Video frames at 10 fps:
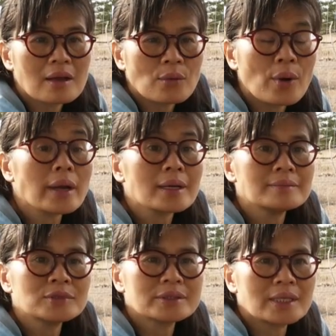
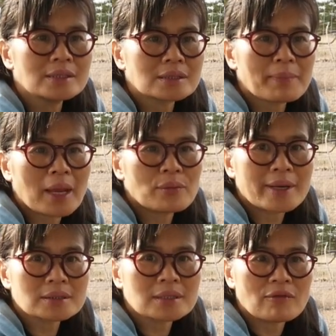Welcome to East by
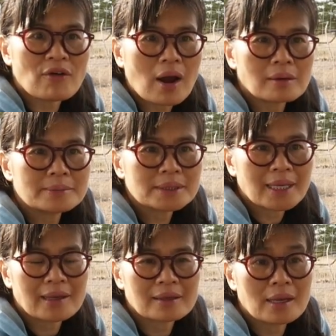West Farms.
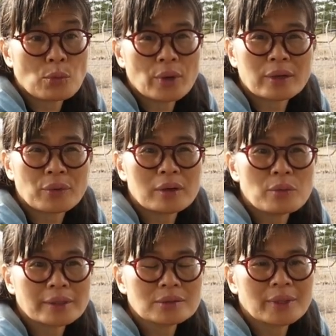Here we grow
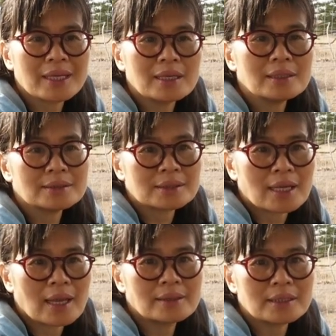what we eat
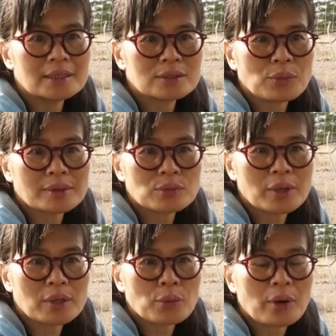and eat what
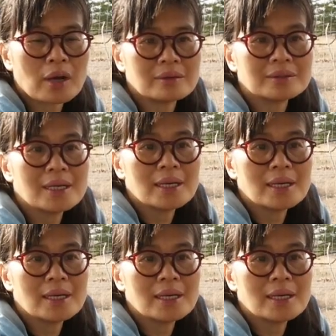we grow.